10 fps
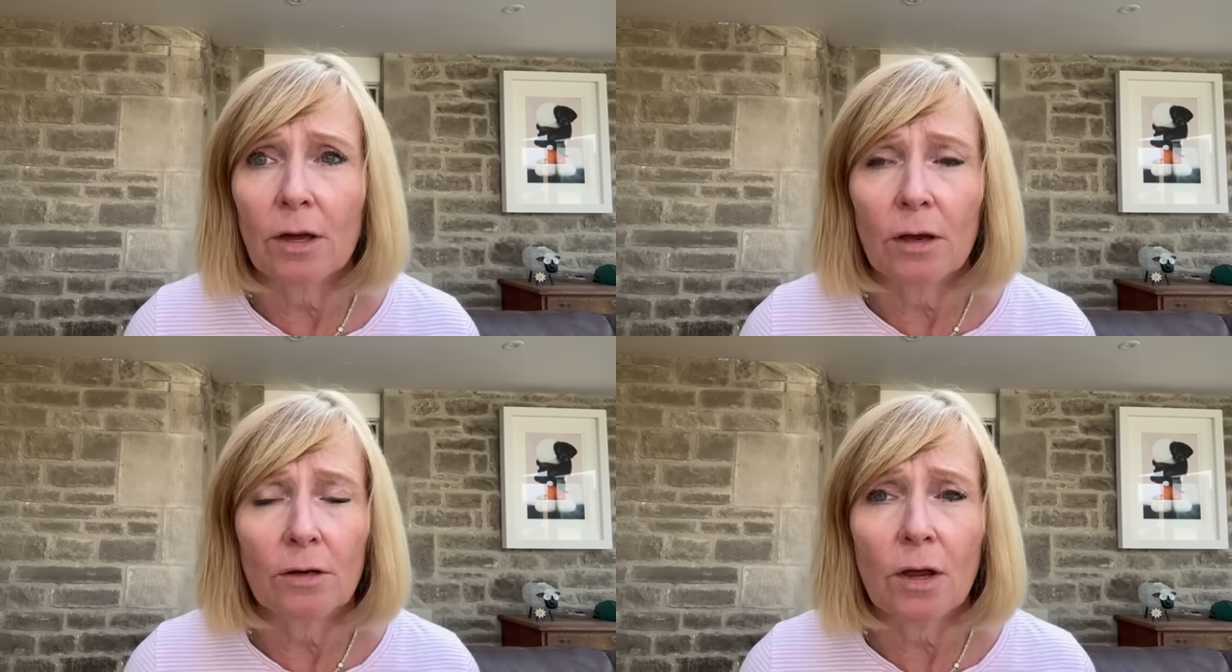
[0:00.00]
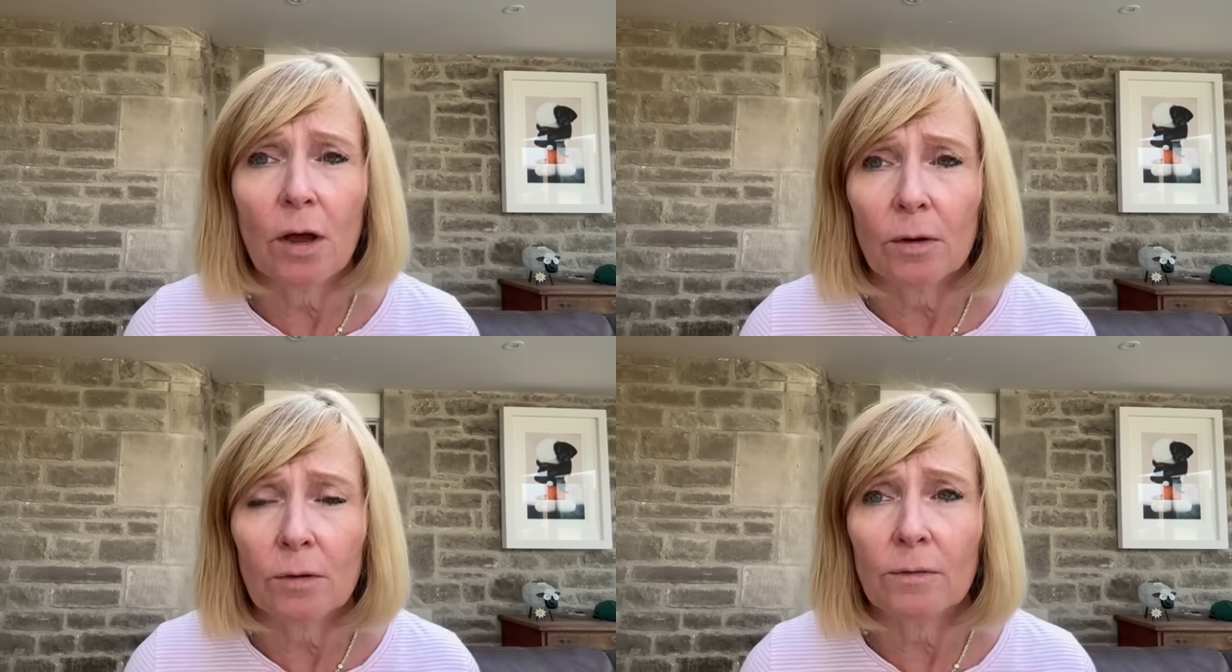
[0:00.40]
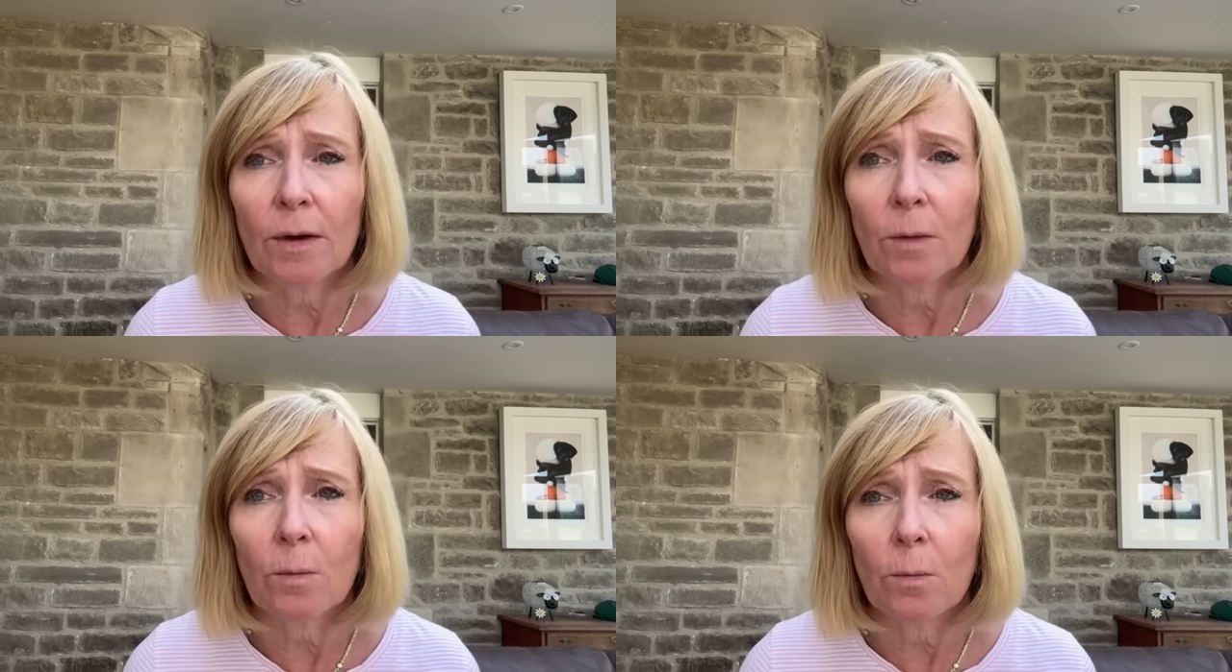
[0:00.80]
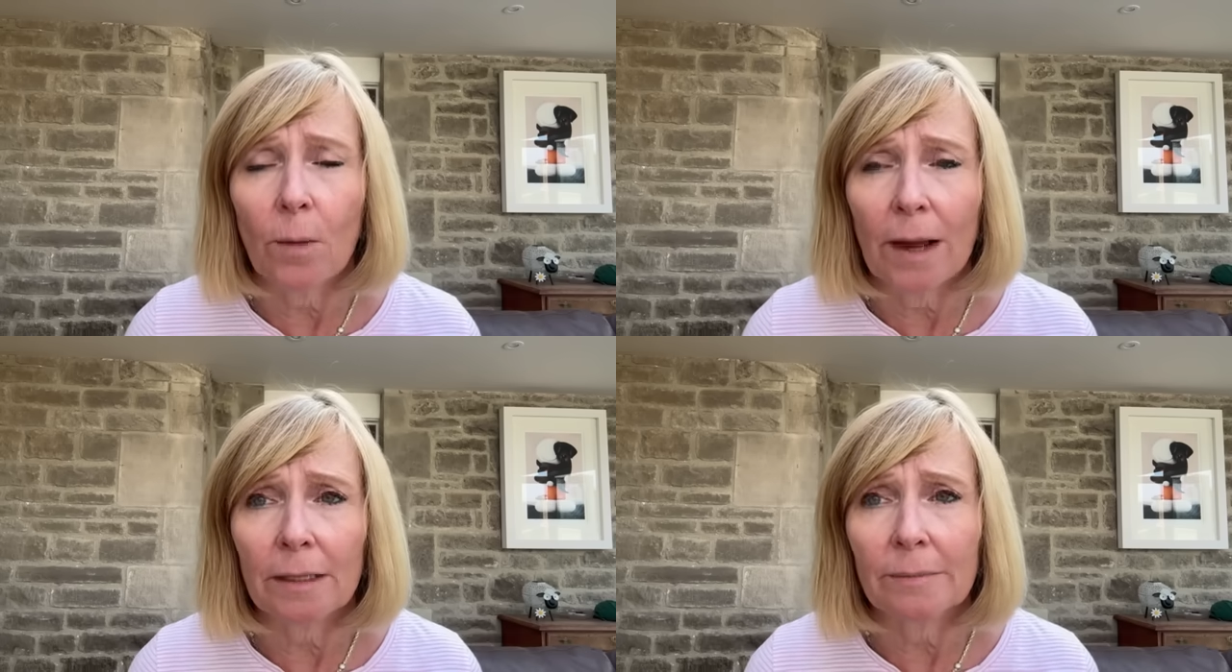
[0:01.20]
an
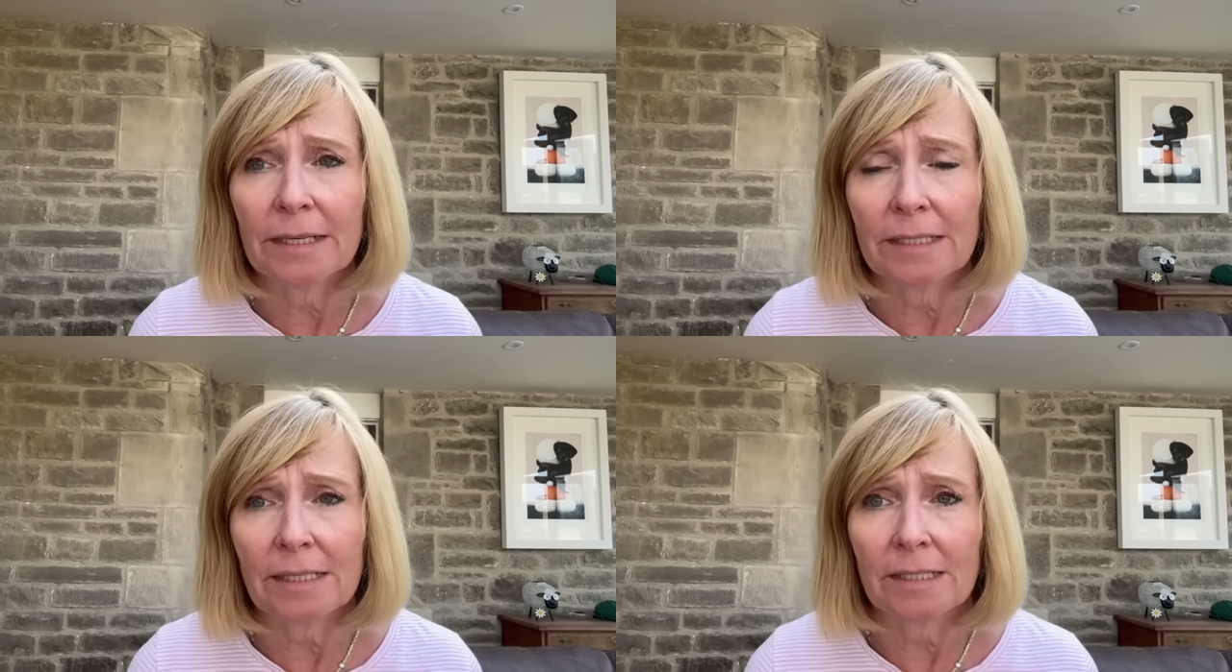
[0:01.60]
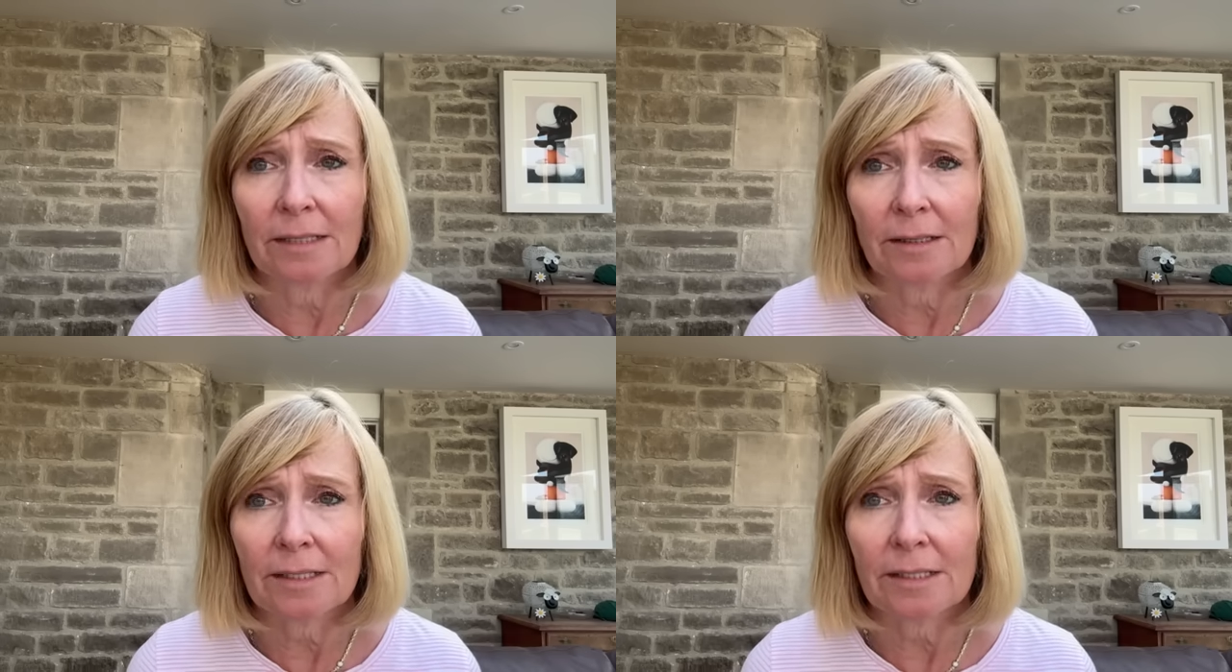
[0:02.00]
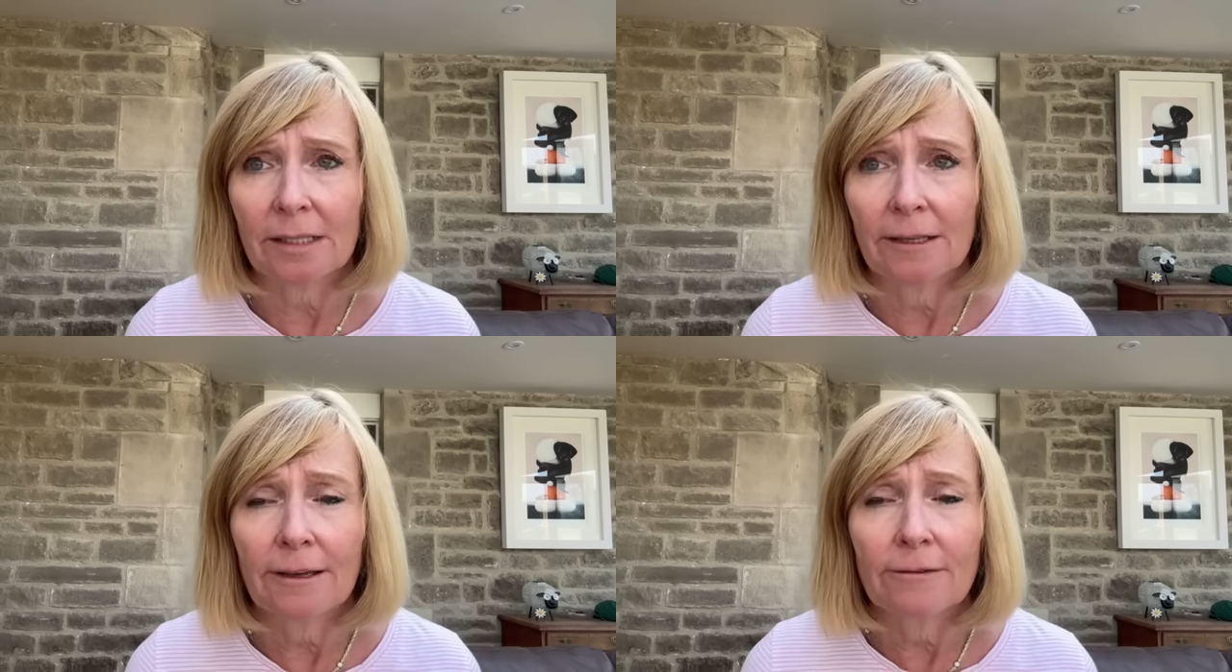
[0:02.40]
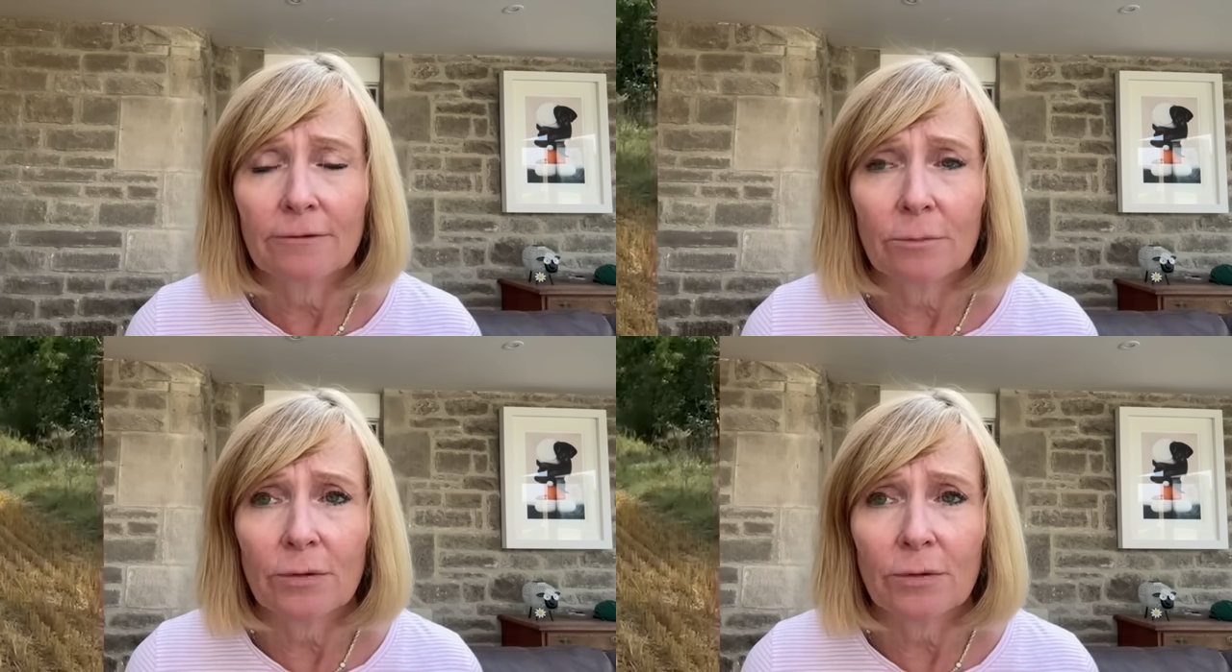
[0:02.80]
overwhelming disaster for